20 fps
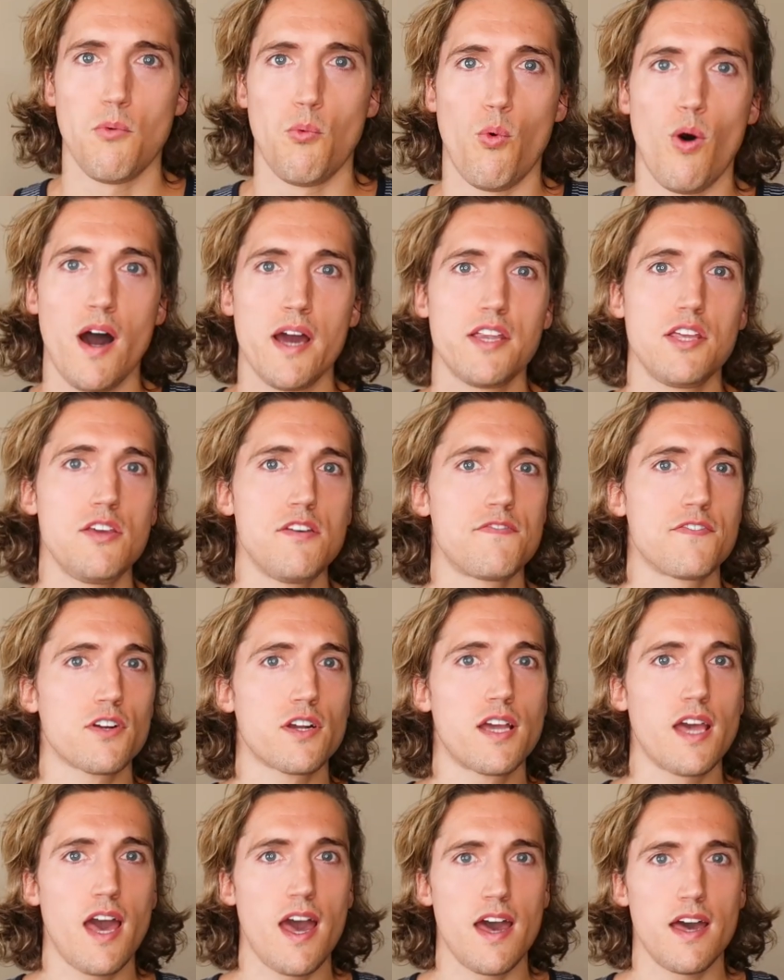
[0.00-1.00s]
Why do you
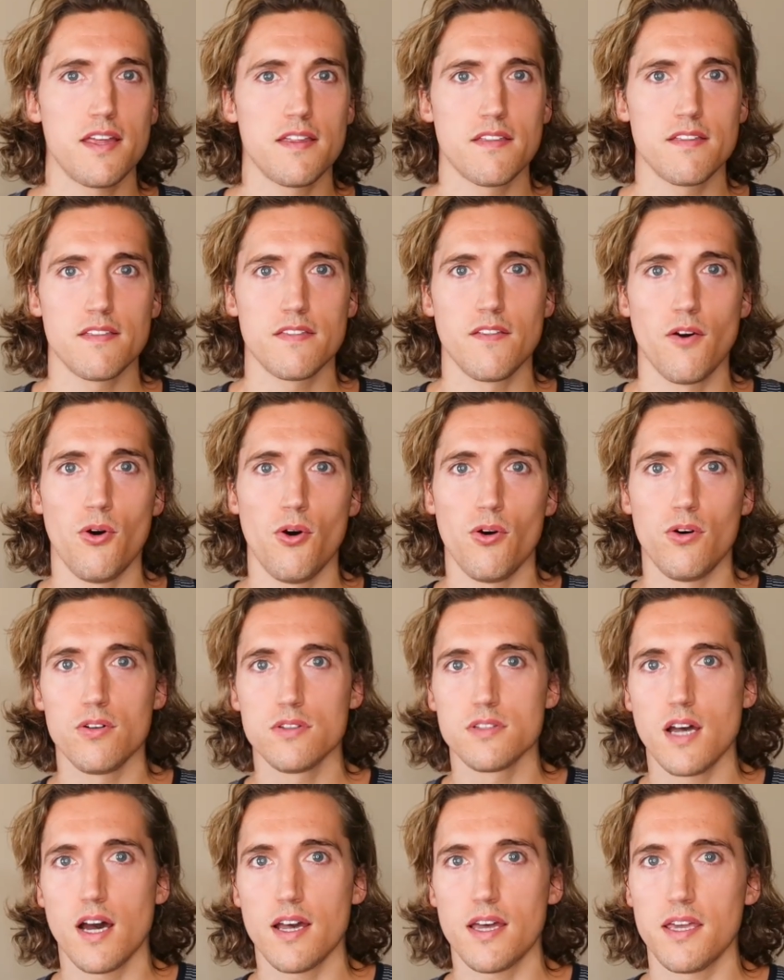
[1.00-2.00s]
forget the
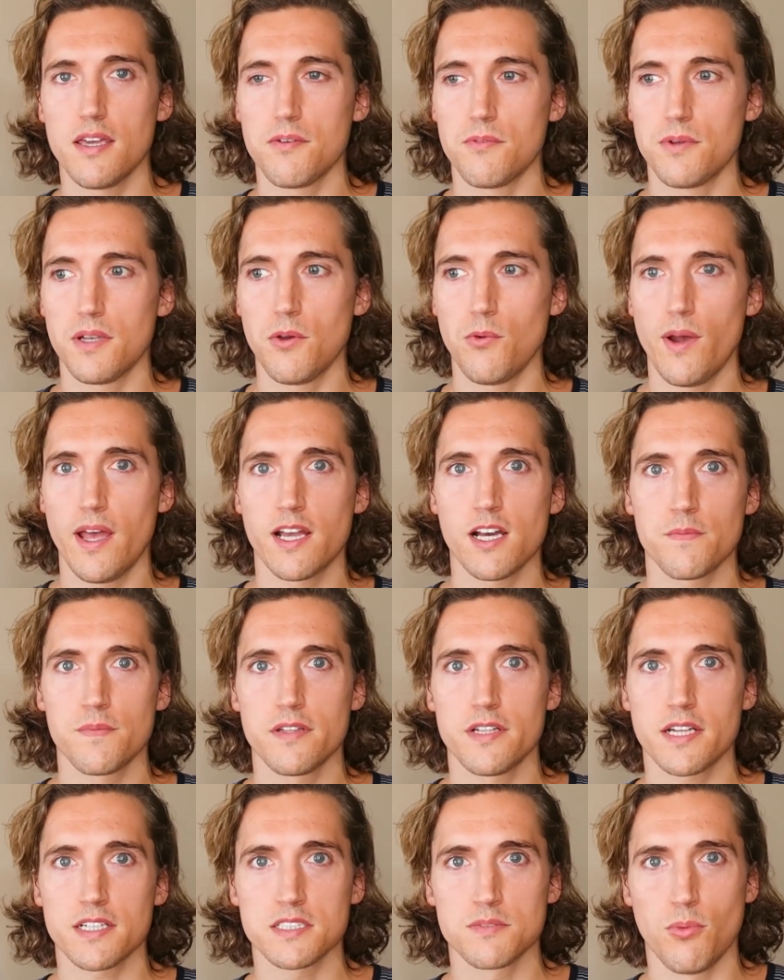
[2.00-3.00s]
whole night when you wake up the
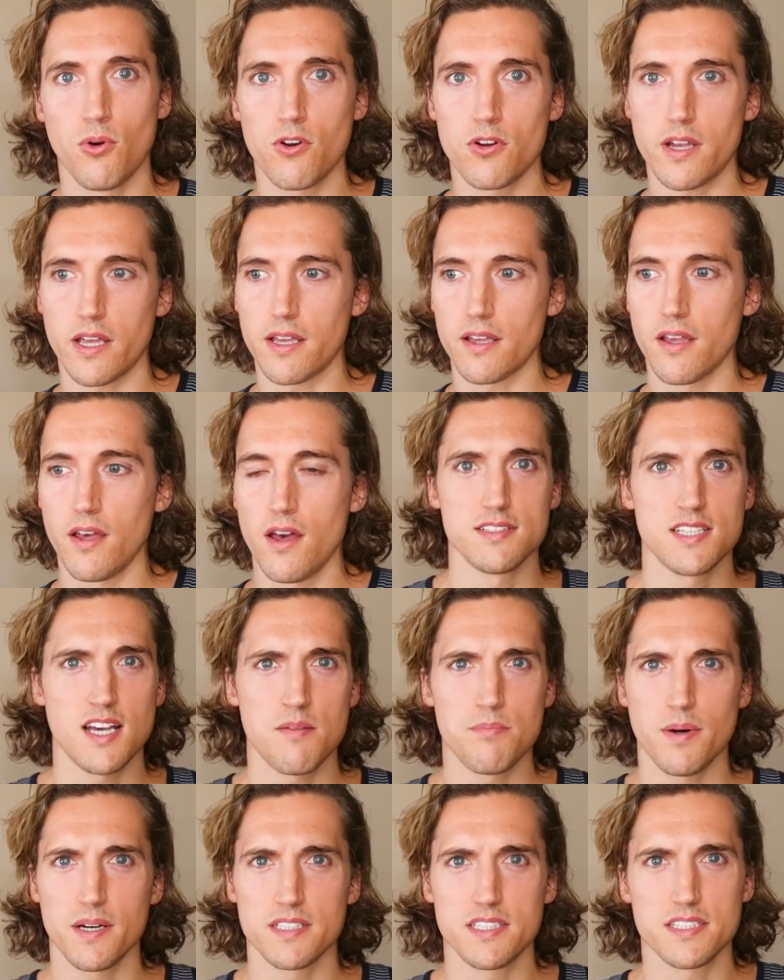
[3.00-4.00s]
next morning? Is
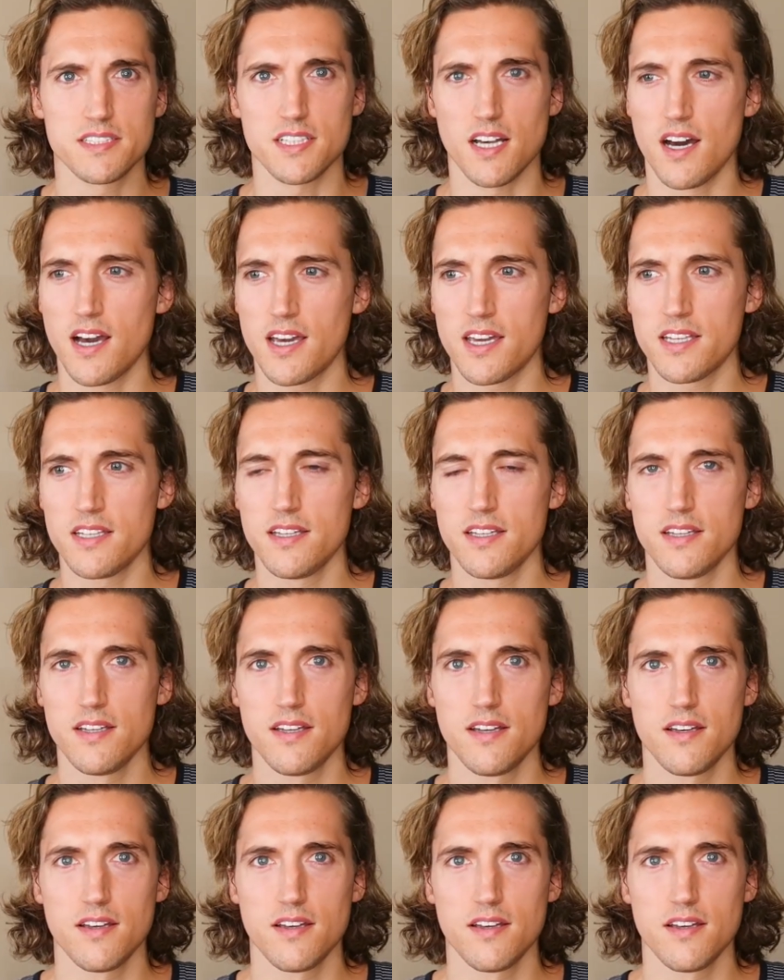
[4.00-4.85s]
that by design?